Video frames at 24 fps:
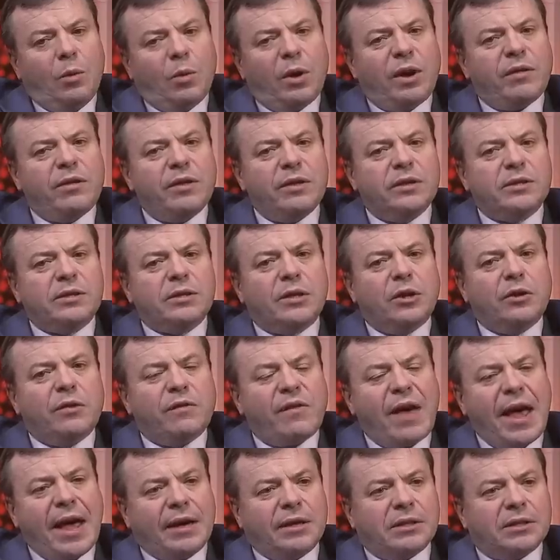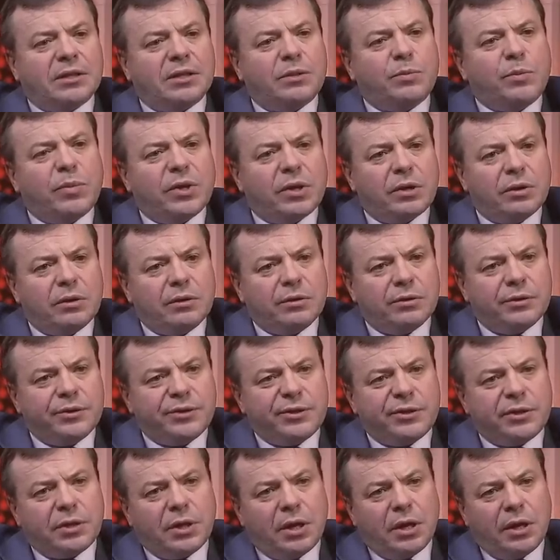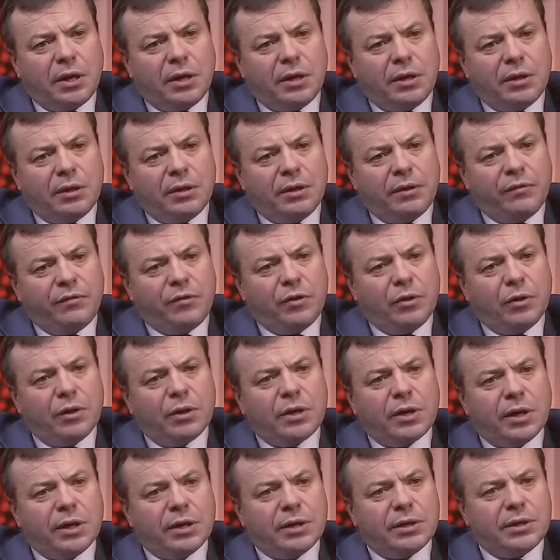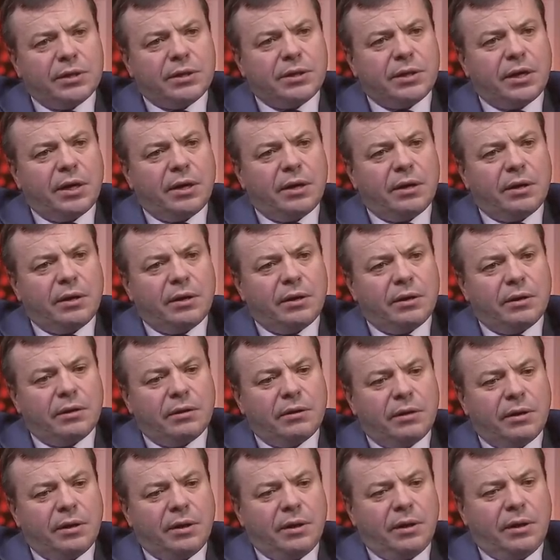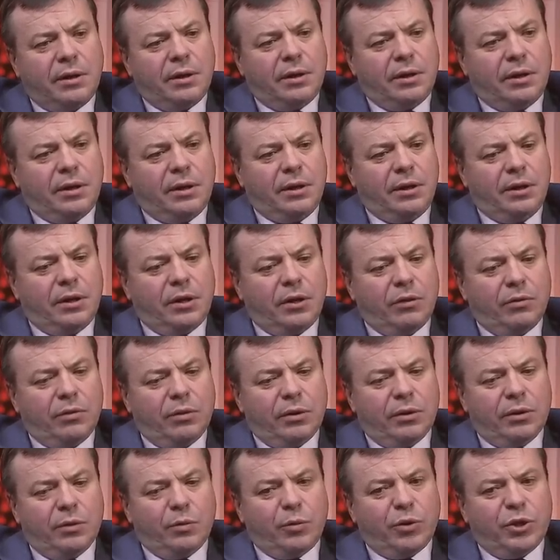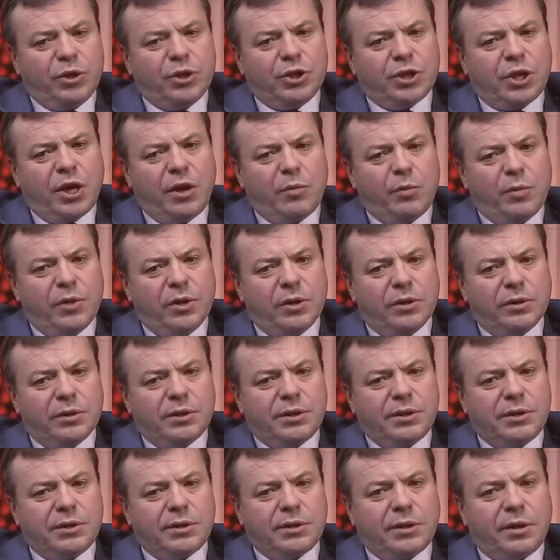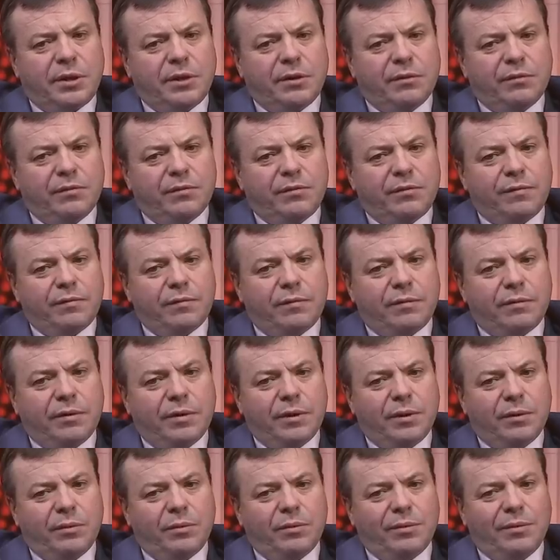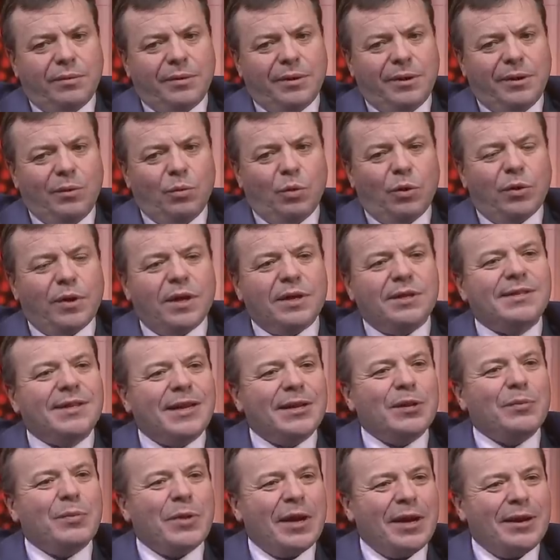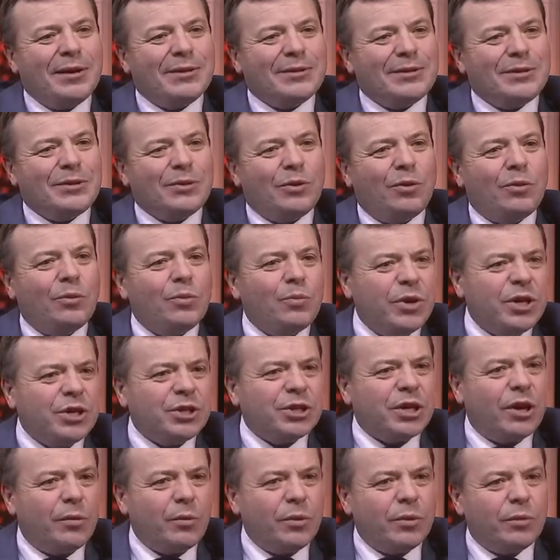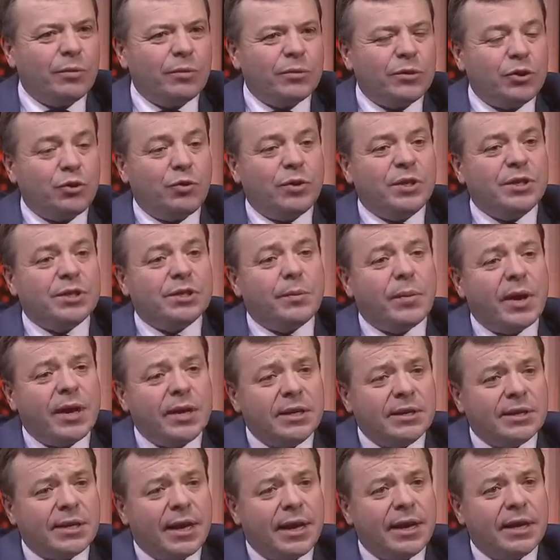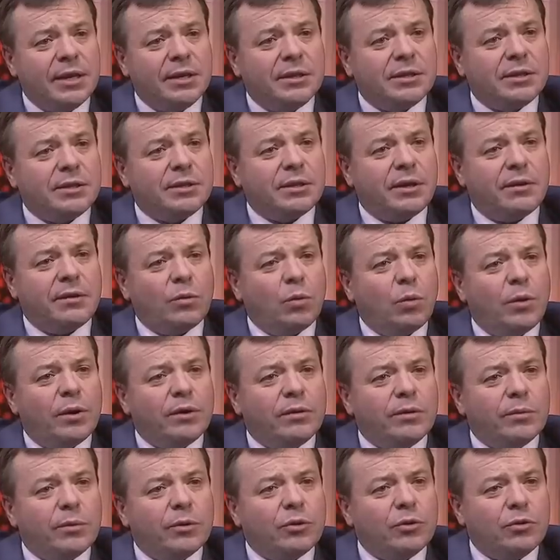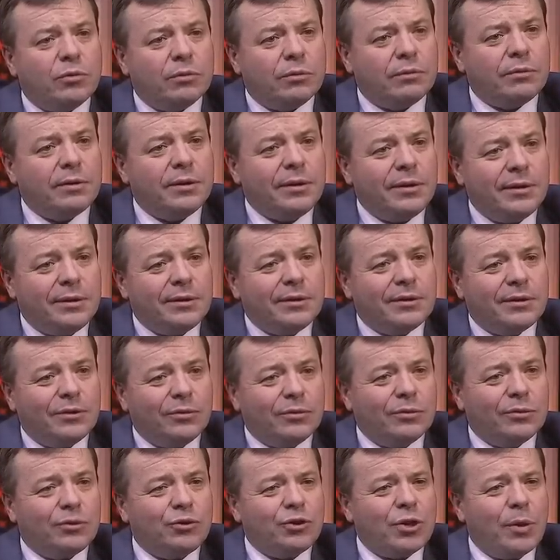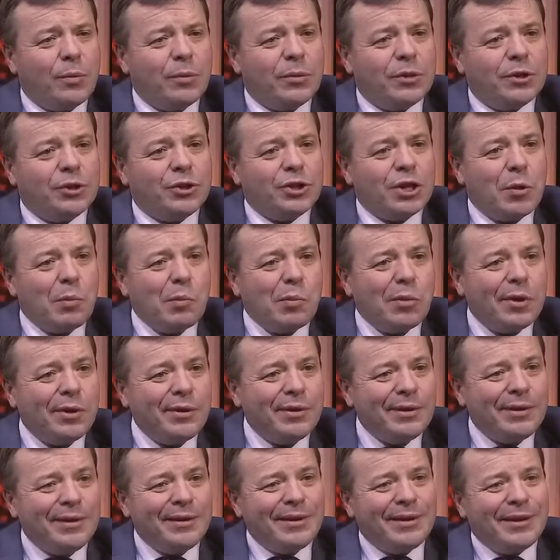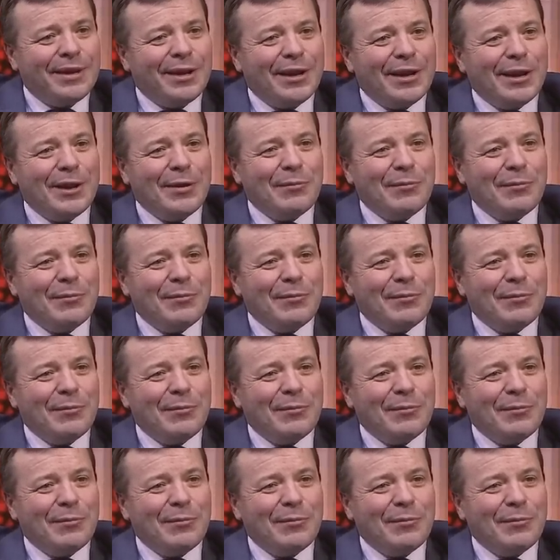Well, I think there's a lot of angst, because if you look at, you know, the British government's kind of what they said about, or British government, Theresa May's aides, I think one of them called Trump the chump. Yes.